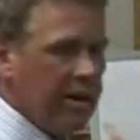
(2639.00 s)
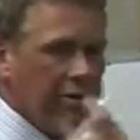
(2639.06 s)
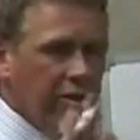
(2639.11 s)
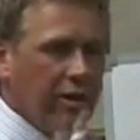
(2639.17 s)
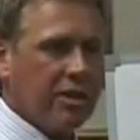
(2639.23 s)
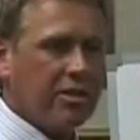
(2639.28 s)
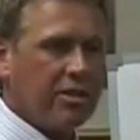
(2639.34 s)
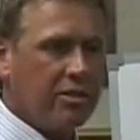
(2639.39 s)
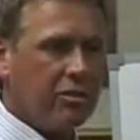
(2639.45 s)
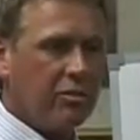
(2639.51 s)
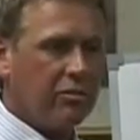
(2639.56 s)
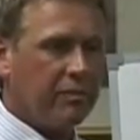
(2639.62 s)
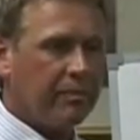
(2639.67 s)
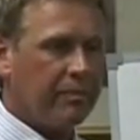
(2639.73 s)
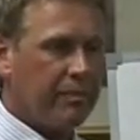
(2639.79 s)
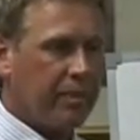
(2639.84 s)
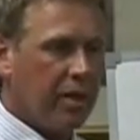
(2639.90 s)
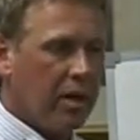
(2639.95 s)
then everything's cool.
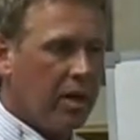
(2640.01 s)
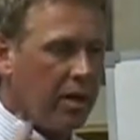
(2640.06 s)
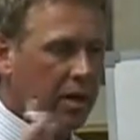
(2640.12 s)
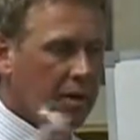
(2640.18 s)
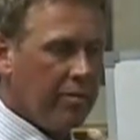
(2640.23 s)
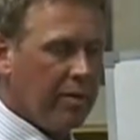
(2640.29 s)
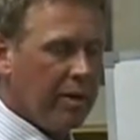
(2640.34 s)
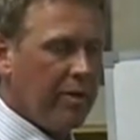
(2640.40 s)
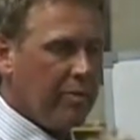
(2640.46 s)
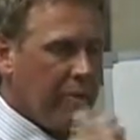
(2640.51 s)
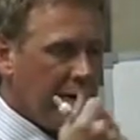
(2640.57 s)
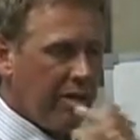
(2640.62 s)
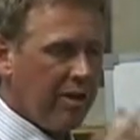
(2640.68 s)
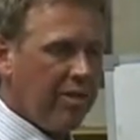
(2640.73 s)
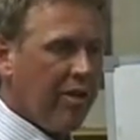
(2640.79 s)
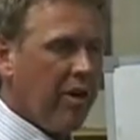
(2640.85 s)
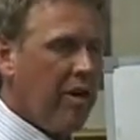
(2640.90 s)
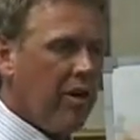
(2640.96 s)
Memory,
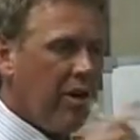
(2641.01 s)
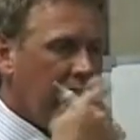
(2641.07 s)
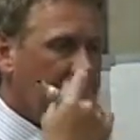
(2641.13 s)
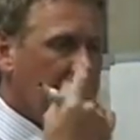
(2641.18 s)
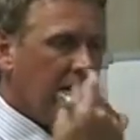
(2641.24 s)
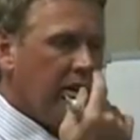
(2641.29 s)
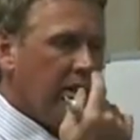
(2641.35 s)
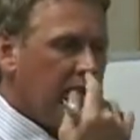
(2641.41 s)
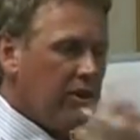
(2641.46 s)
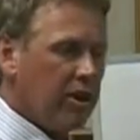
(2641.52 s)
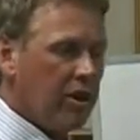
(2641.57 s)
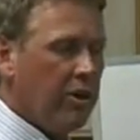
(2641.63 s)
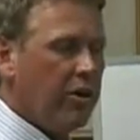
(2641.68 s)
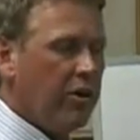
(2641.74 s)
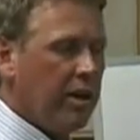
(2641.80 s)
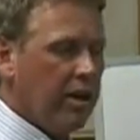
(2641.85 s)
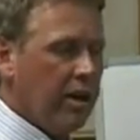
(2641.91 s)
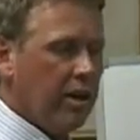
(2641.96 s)
thought,
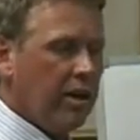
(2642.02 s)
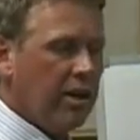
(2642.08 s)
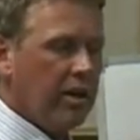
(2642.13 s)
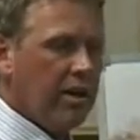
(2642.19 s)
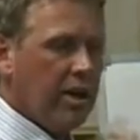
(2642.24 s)
learning,